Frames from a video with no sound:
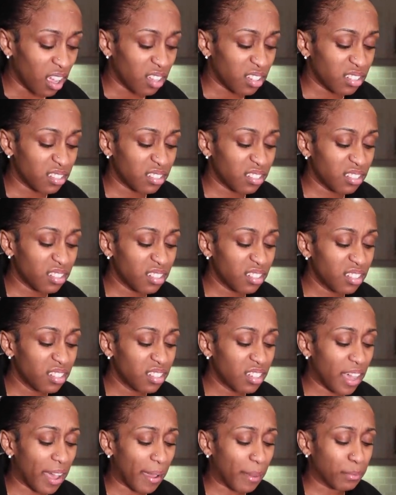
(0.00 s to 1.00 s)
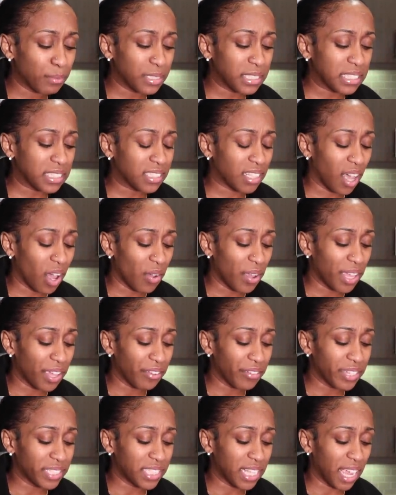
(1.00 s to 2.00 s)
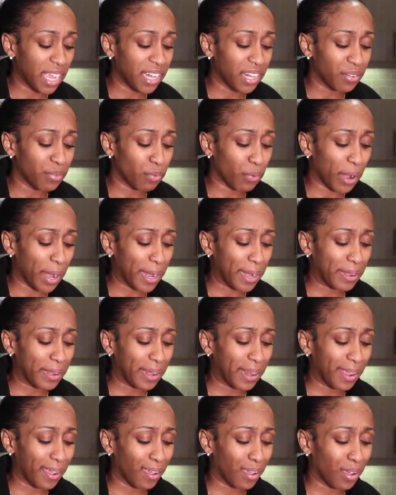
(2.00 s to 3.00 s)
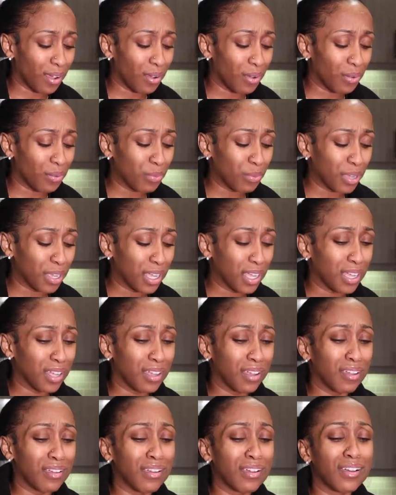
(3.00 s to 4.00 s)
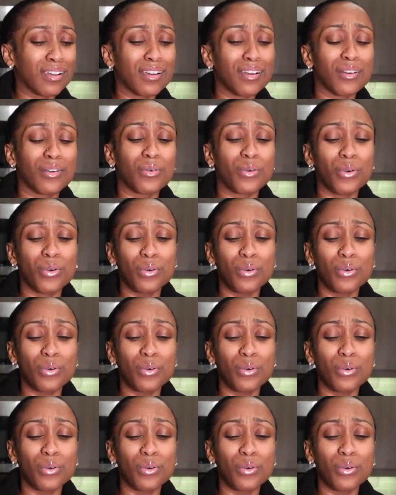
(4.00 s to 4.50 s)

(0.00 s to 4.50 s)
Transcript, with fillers: Ooh, I'm so irritated right now. Whoa.